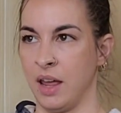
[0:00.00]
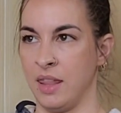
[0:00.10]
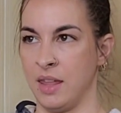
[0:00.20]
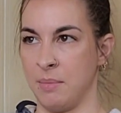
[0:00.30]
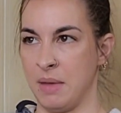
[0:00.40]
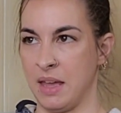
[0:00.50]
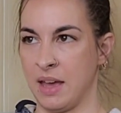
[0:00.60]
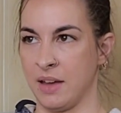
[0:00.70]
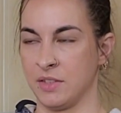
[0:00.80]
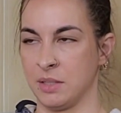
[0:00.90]
and they may
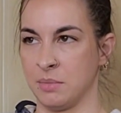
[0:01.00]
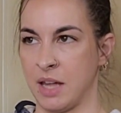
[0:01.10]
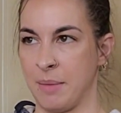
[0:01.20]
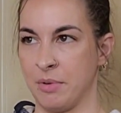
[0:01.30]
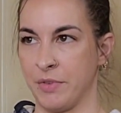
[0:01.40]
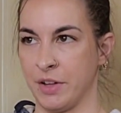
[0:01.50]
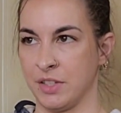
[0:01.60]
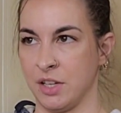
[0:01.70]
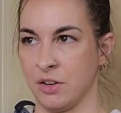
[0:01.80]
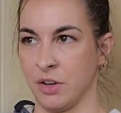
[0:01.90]
have some type of
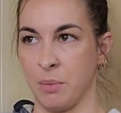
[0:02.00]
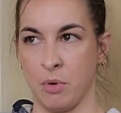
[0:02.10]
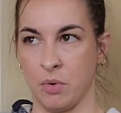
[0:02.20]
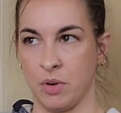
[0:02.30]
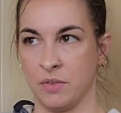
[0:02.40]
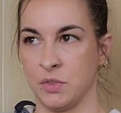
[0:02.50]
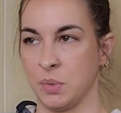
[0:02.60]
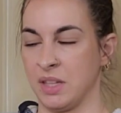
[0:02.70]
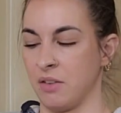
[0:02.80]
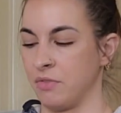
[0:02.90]
ulterior motives
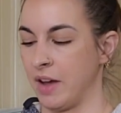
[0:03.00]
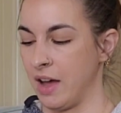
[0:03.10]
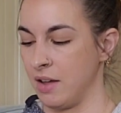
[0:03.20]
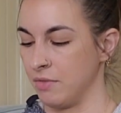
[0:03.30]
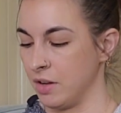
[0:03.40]
with that Five